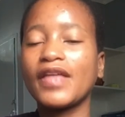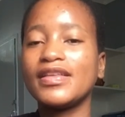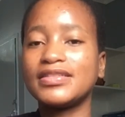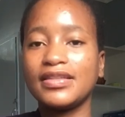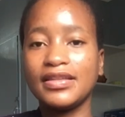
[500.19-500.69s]

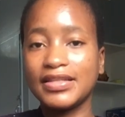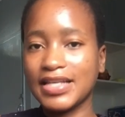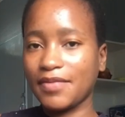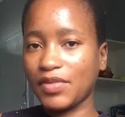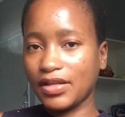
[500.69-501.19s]
at
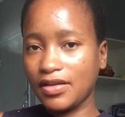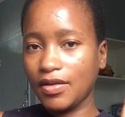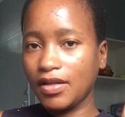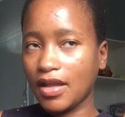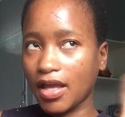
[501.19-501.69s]
the time that
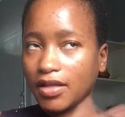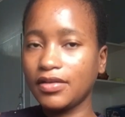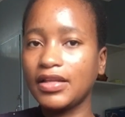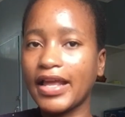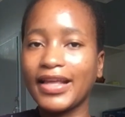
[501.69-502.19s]
they
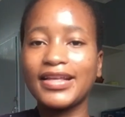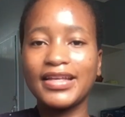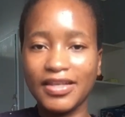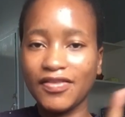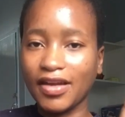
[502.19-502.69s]
had like
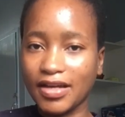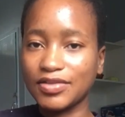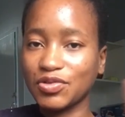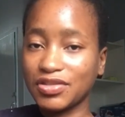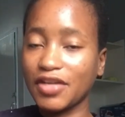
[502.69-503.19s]
given
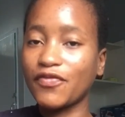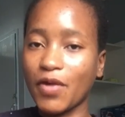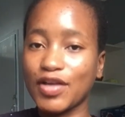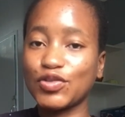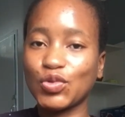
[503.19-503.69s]
us, said
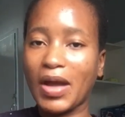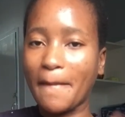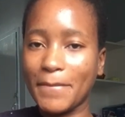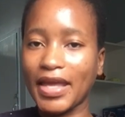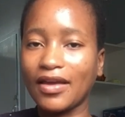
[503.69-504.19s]
for us to
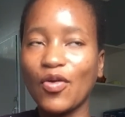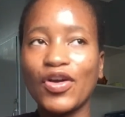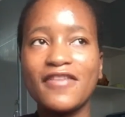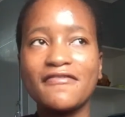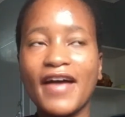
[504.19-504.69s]
come
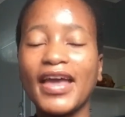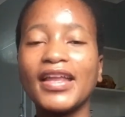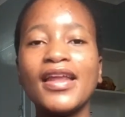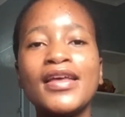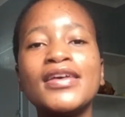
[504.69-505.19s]
back. Okay, fine.